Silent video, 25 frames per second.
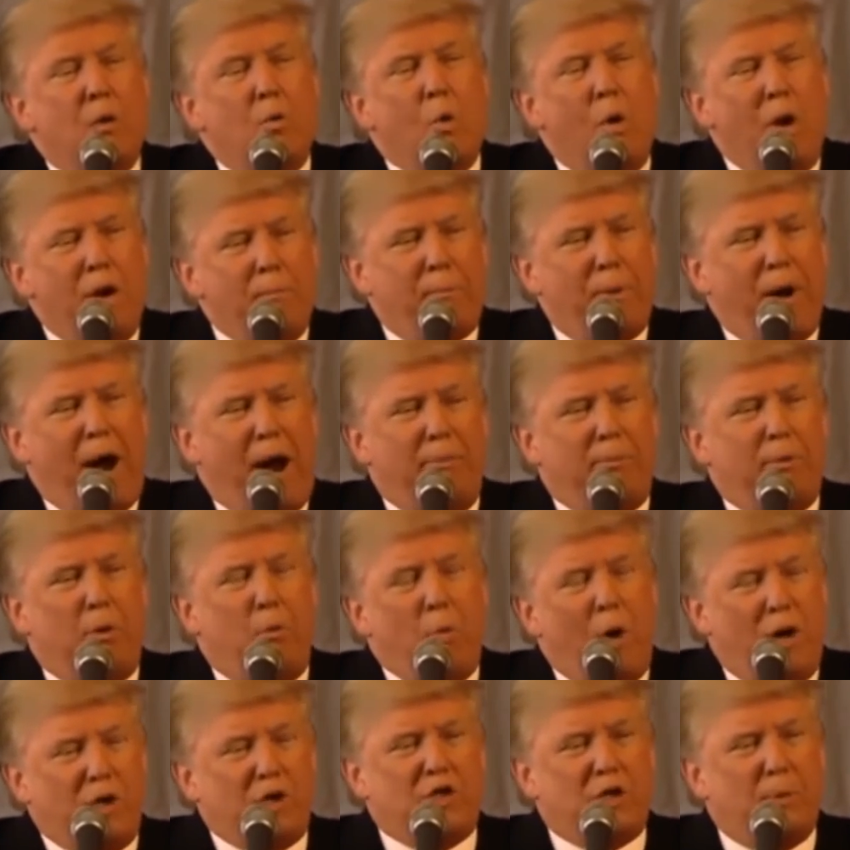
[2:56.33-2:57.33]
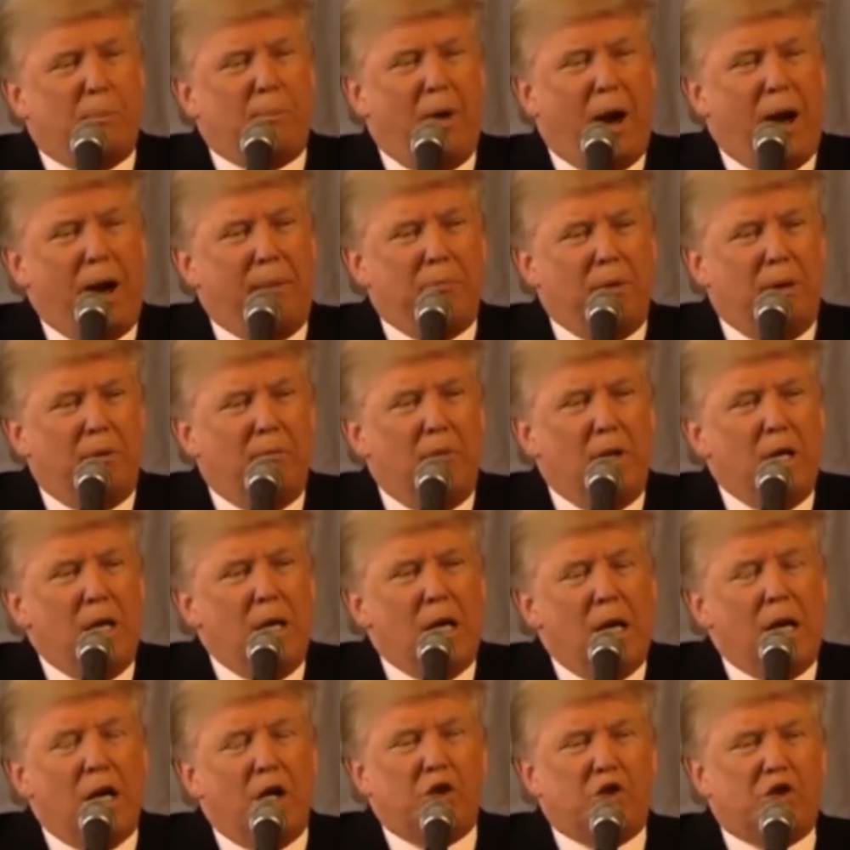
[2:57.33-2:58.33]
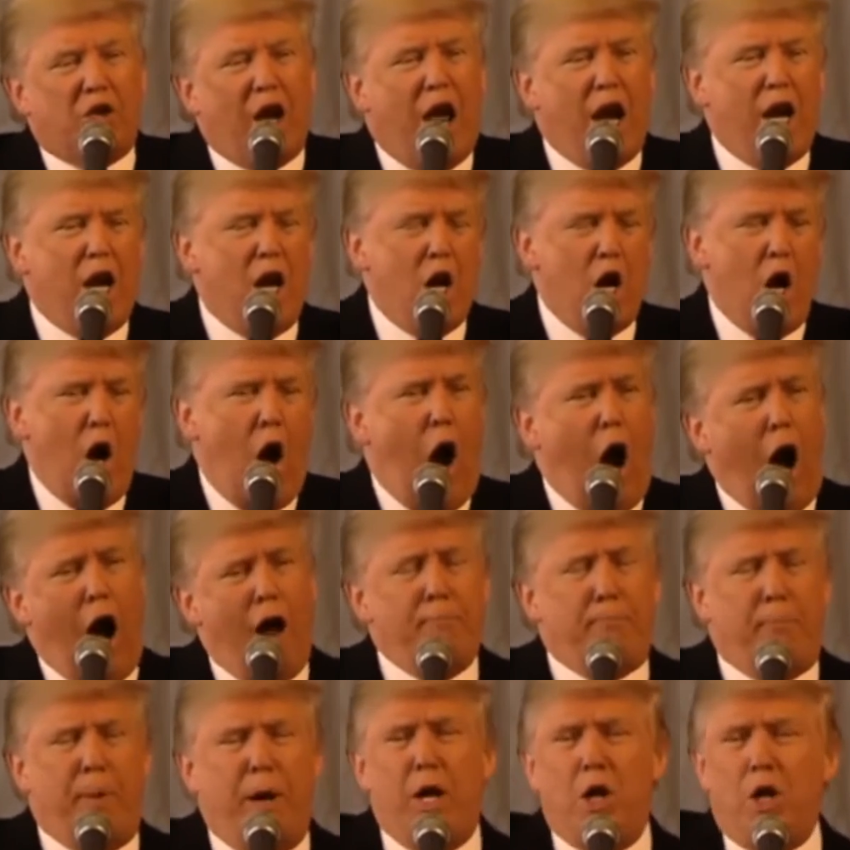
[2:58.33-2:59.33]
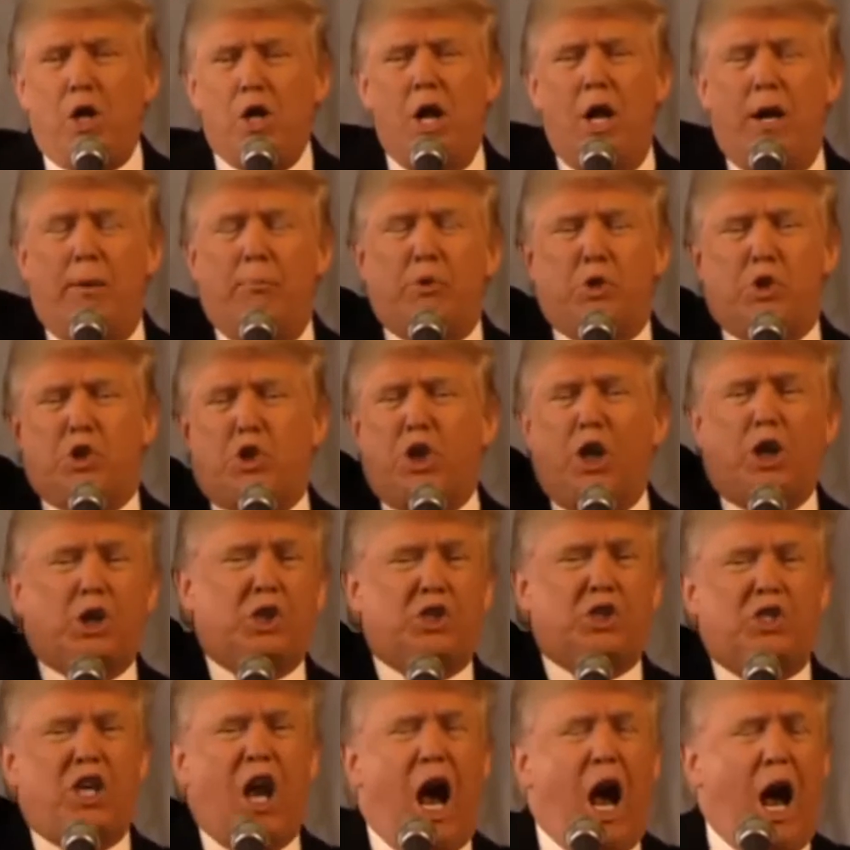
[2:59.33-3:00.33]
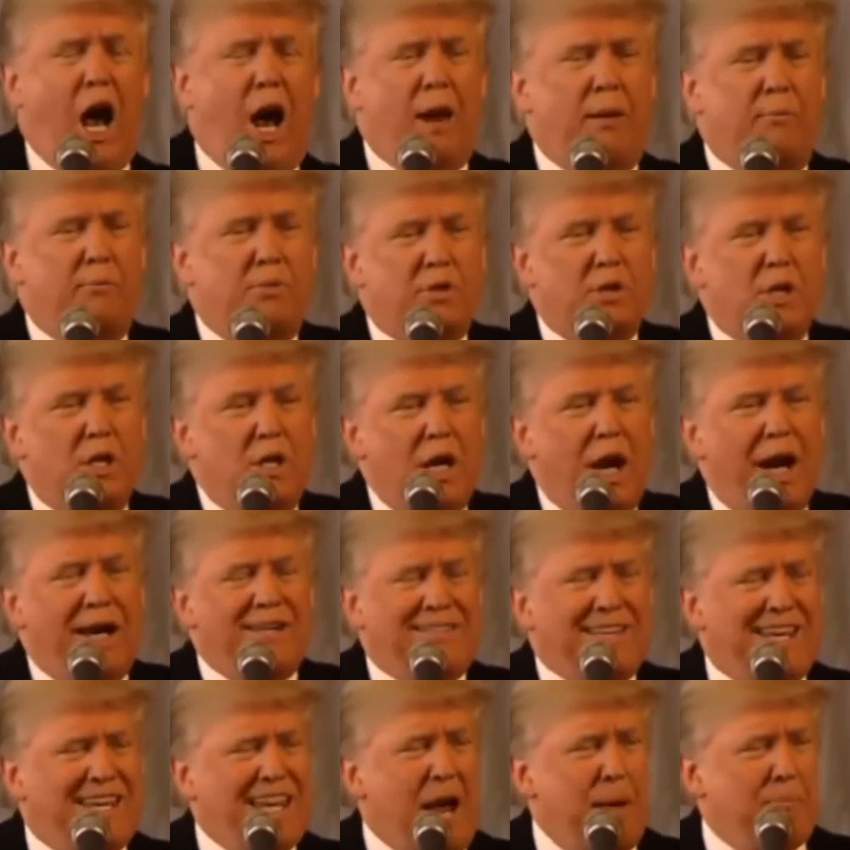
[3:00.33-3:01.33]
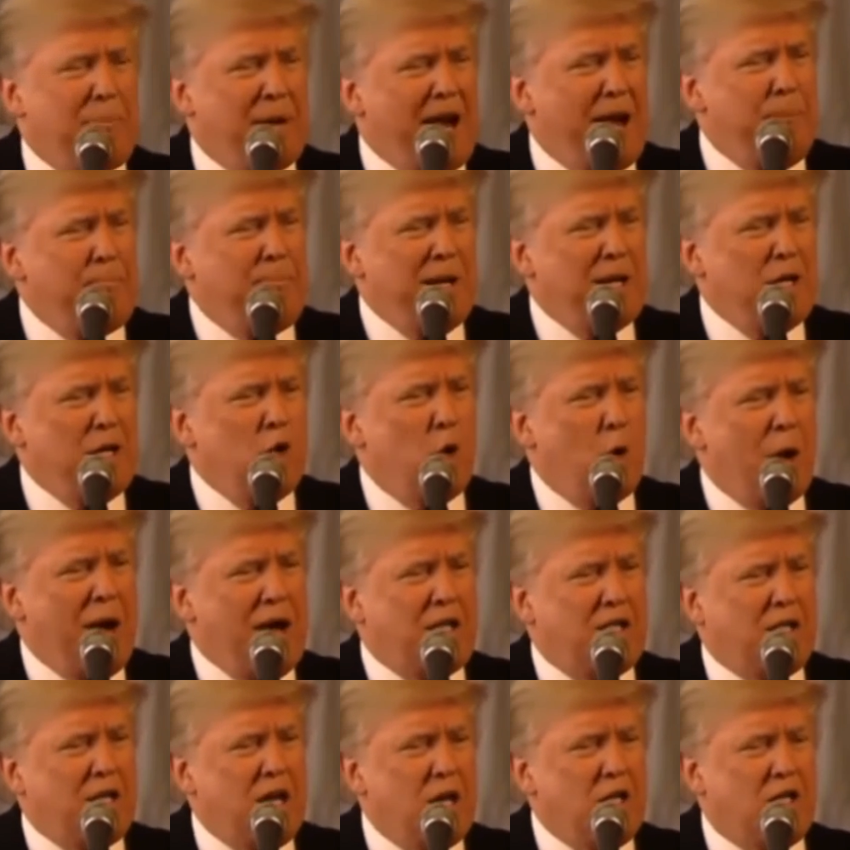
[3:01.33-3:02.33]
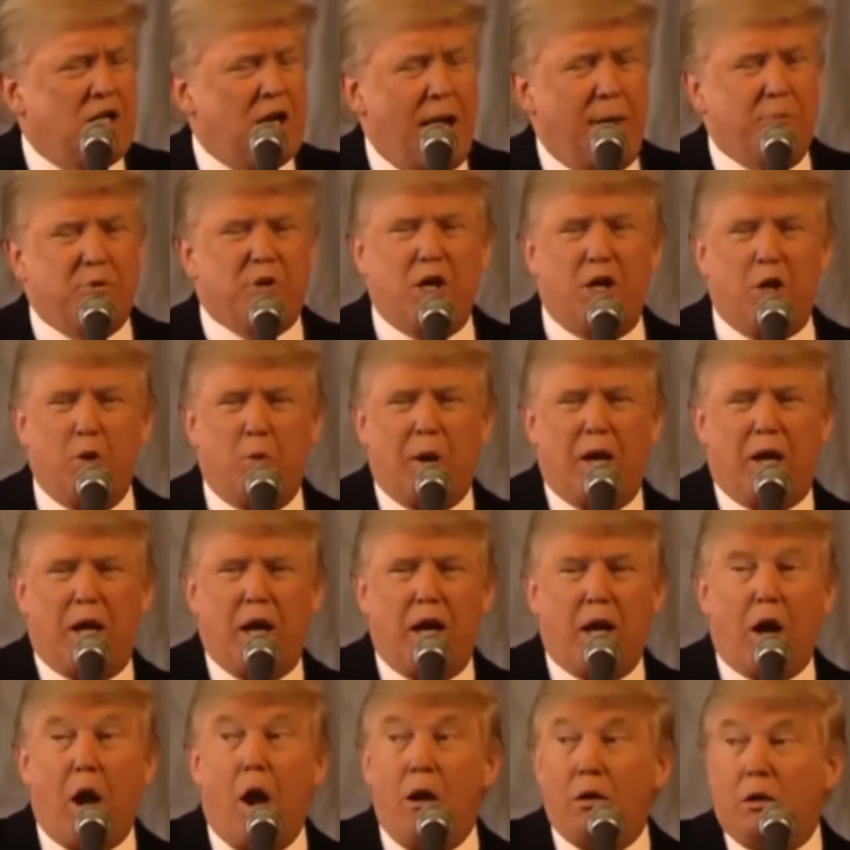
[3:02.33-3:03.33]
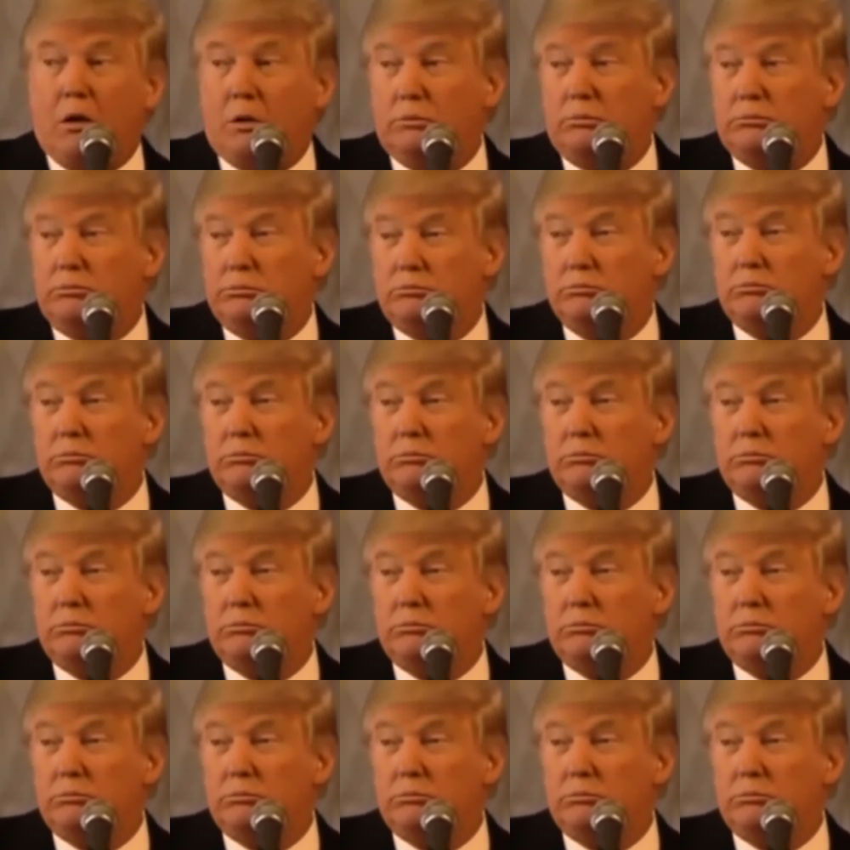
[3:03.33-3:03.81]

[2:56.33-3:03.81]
One problem. What's the problem? He said, I've beaten him 6 times. I said, yeah, but I've beaten you 18 times. And he went like, oh.